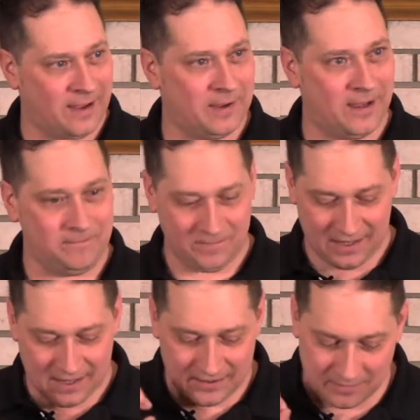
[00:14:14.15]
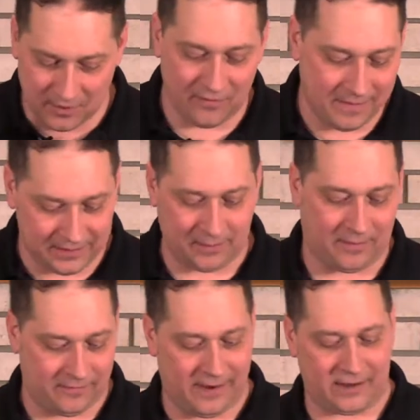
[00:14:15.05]
Amen? To move me to
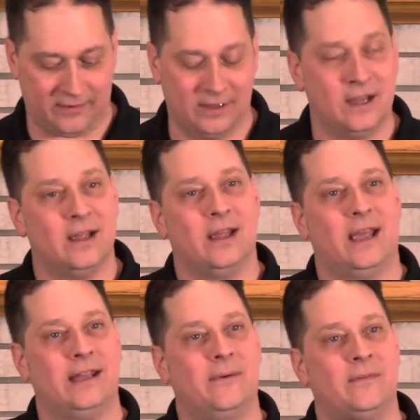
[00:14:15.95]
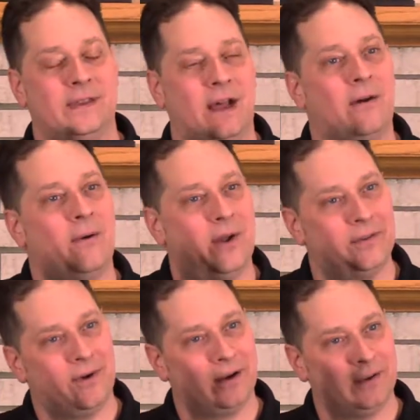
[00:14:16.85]
perfection. And now, now I
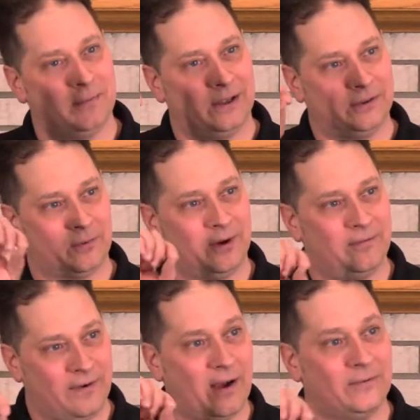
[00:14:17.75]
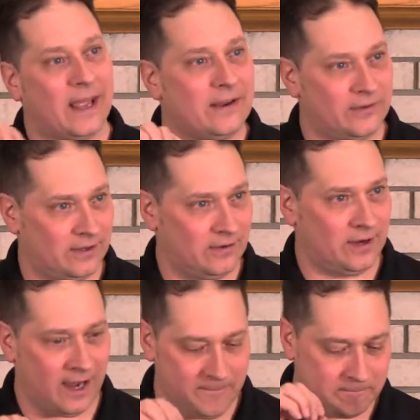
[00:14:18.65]
want to talk to you about the word foundation,
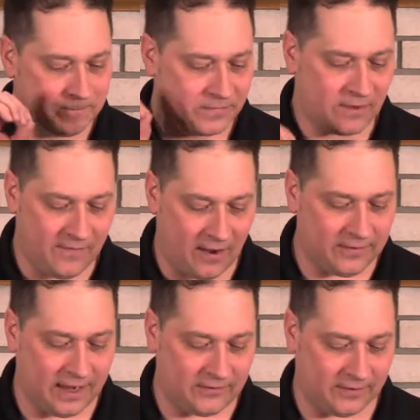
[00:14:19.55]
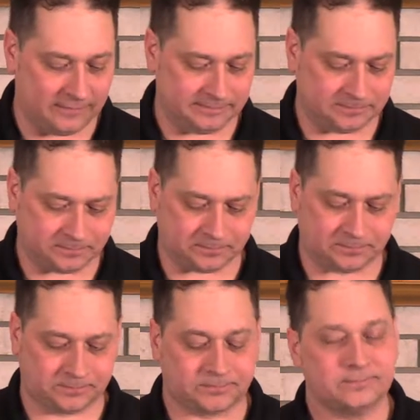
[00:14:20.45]
okay? Foundation.
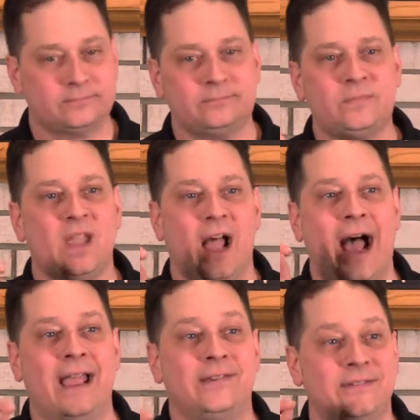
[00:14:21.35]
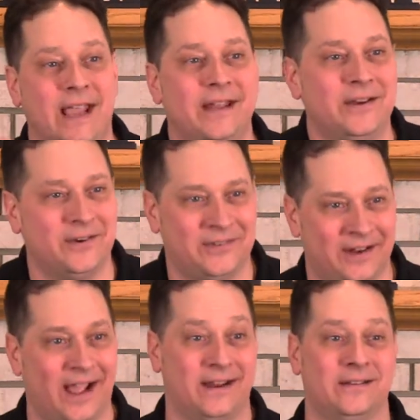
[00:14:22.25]
I stand here
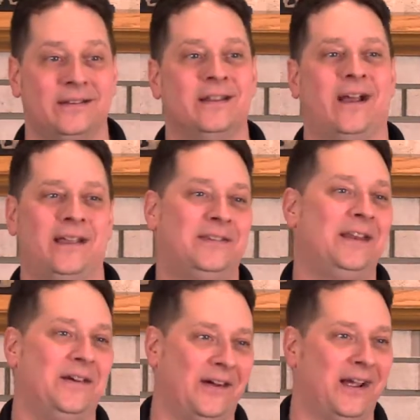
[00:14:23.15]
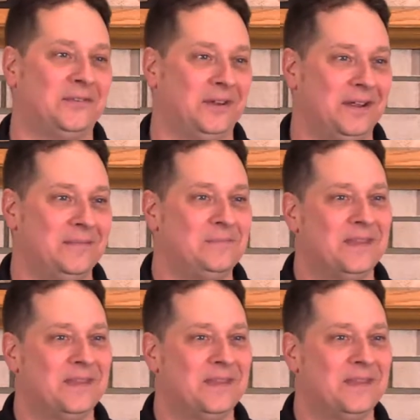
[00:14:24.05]
tonight. I sit here, actually.